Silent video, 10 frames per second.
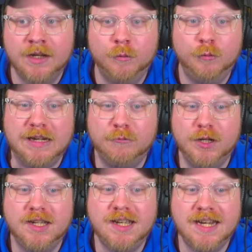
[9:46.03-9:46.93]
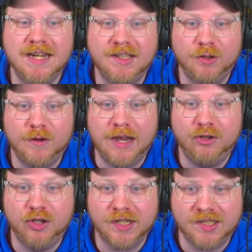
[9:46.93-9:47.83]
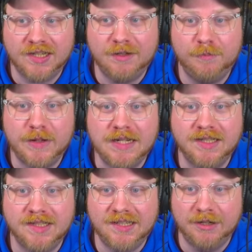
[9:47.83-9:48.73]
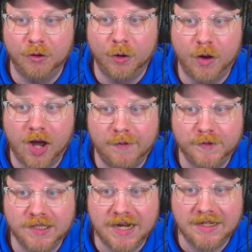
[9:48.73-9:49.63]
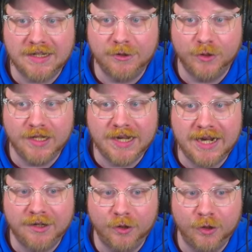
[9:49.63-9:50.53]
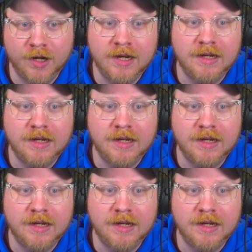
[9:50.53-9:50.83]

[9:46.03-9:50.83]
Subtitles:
we would need to adjust the beat 0 offset here in the editor